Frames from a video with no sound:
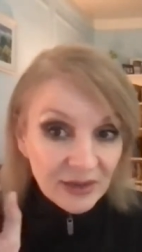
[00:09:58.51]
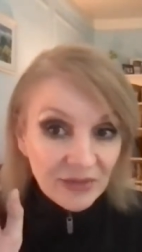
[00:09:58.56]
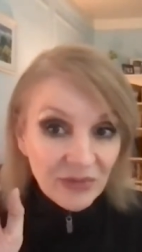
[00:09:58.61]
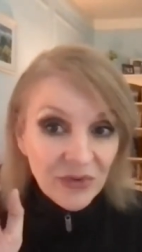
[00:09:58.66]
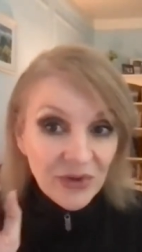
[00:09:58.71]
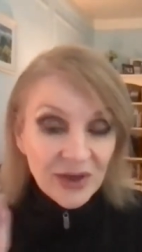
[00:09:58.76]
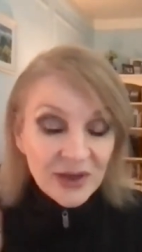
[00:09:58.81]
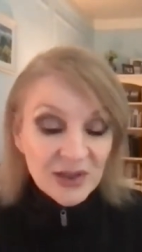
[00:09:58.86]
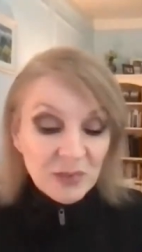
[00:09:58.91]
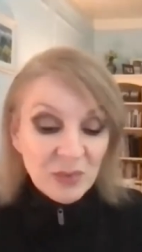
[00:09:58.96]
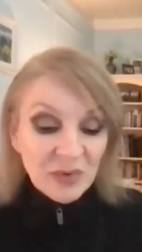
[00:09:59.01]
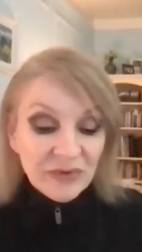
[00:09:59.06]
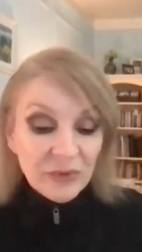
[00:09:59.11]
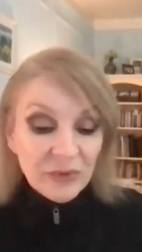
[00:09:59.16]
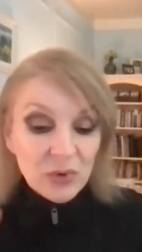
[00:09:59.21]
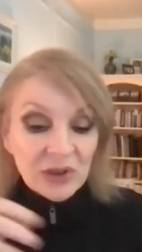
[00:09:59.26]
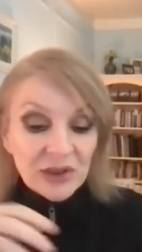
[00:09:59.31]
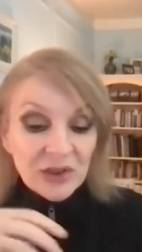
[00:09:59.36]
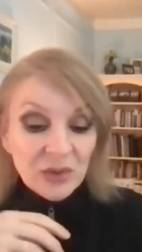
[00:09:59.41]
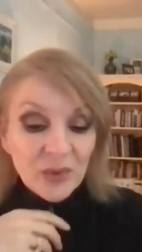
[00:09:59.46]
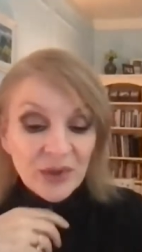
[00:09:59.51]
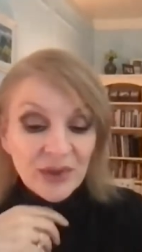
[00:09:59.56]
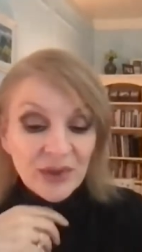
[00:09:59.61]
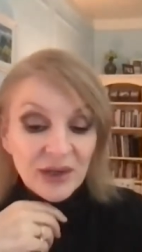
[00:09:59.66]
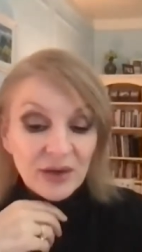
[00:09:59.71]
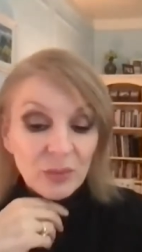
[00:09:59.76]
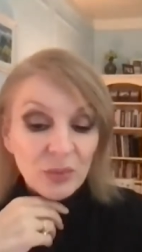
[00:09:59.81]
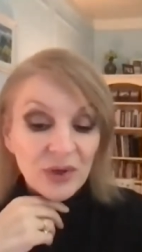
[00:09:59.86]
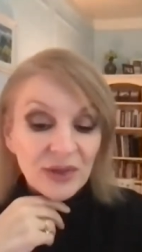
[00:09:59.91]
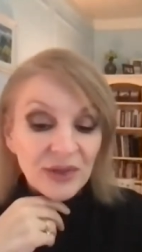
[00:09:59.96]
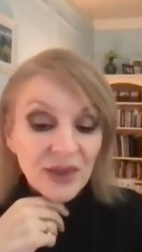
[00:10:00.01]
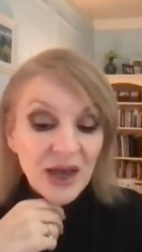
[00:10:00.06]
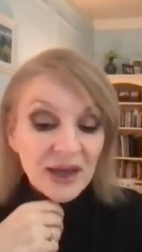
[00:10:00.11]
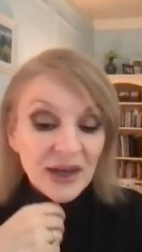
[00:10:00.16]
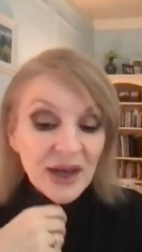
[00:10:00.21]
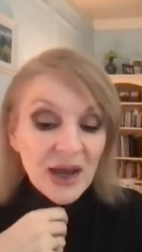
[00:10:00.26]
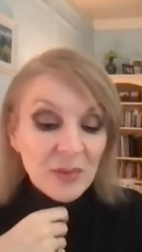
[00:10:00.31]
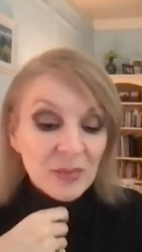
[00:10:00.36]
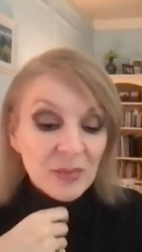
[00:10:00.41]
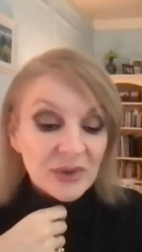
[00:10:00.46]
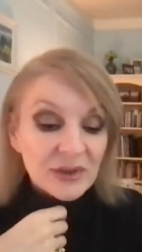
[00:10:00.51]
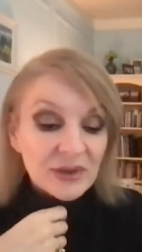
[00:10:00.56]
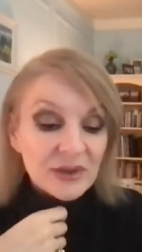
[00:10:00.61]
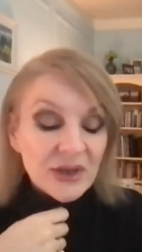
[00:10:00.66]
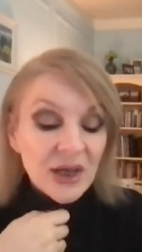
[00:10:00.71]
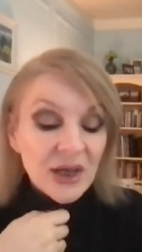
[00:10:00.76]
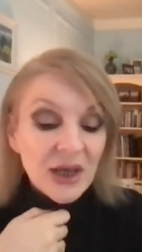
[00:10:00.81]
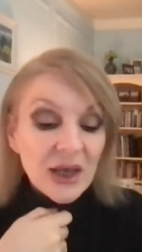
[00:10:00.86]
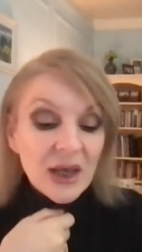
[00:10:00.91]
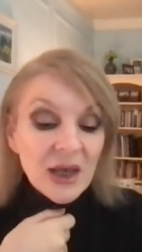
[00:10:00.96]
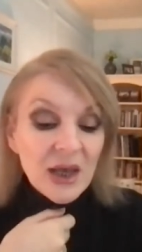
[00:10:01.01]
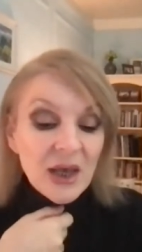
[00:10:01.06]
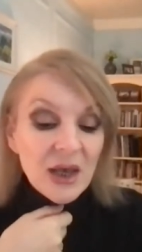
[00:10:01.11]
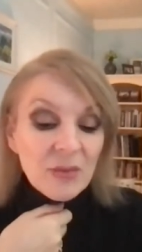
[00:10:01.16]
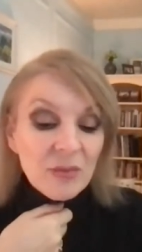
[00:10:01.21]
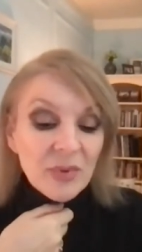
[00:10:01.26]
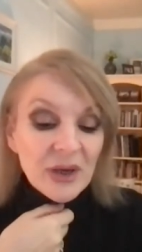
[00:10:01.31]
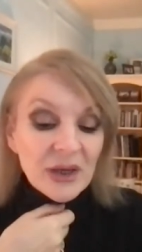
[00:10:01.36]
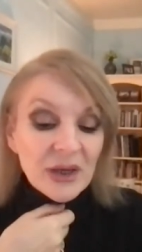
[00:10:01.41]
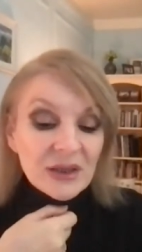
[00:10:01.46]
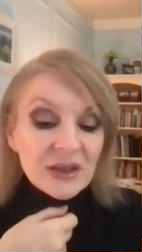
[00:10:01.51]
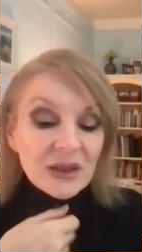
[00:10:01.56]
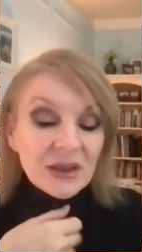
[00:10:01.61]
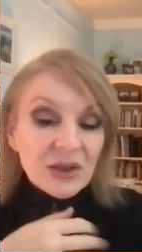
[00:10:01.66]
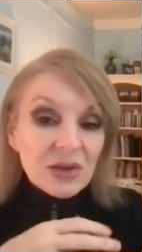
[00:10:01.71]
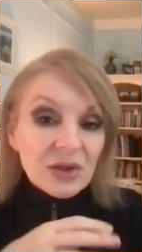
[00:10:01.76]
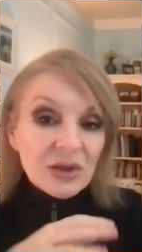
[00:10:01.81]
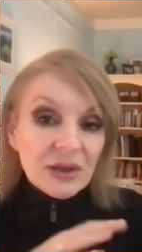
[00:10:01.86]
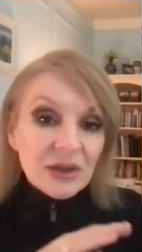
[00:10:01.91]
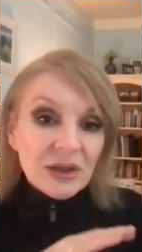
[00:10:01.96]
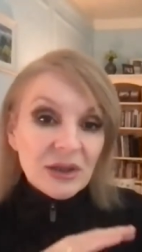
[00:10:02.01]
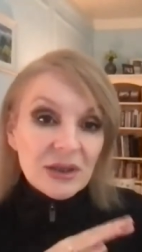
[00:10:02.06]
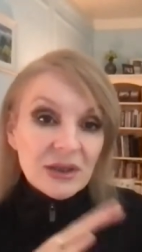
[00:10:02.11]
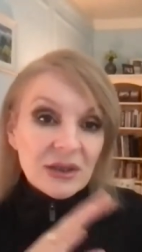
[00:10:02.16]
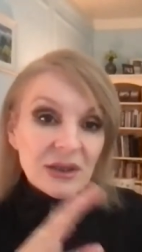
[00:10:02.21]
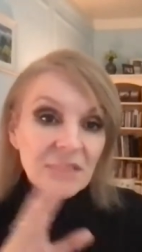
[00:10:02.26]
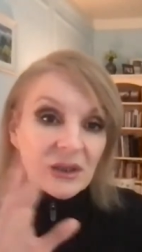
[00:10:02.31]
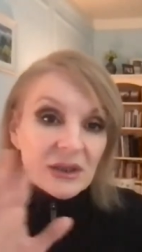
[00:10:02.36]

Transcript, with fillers: things befall them when they when that happens but there, this the